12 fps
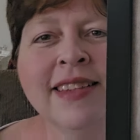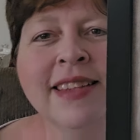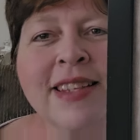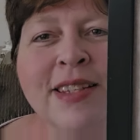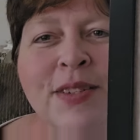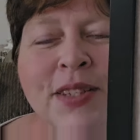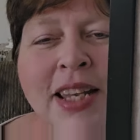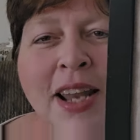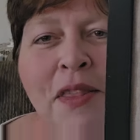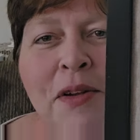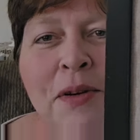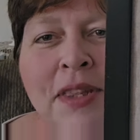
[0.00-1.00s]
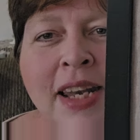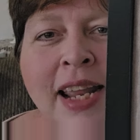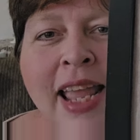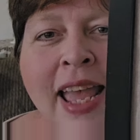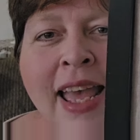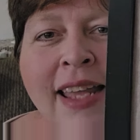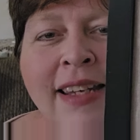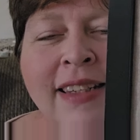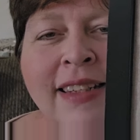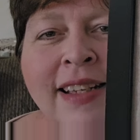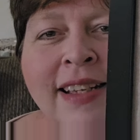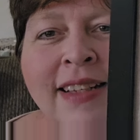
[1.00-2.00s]
this is another one that I had
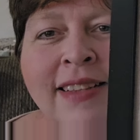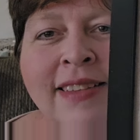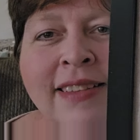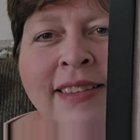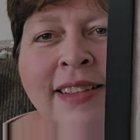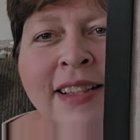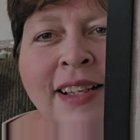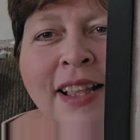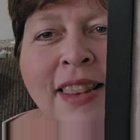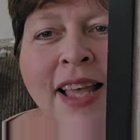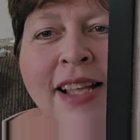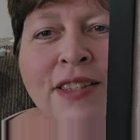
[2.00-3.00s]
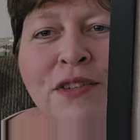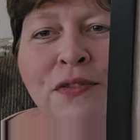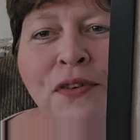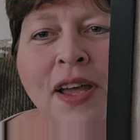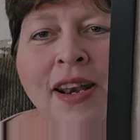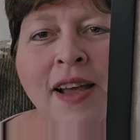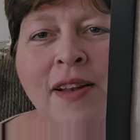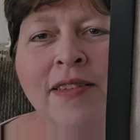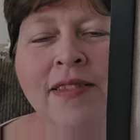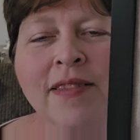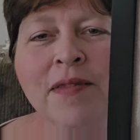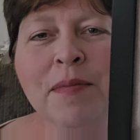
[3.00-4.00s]
lots of fun
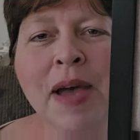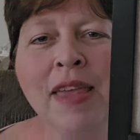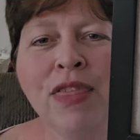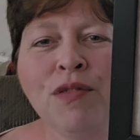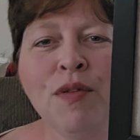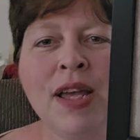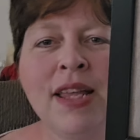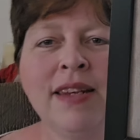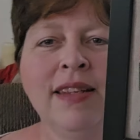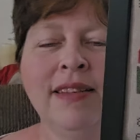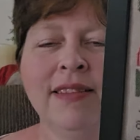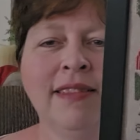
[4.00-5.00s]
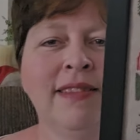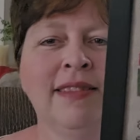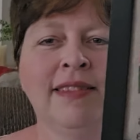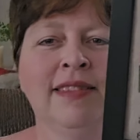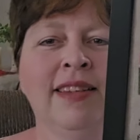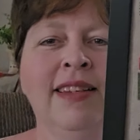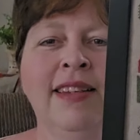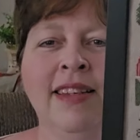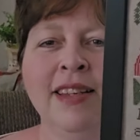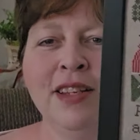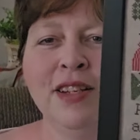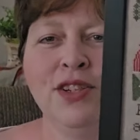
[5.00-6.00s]
on my thread
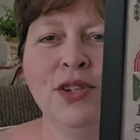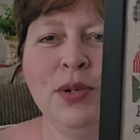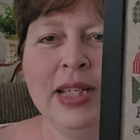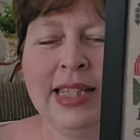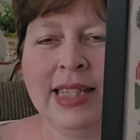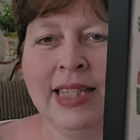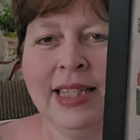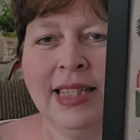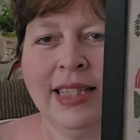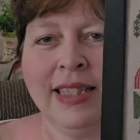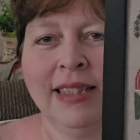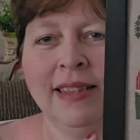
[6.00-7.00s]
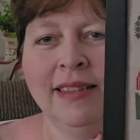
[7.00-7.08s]
choices.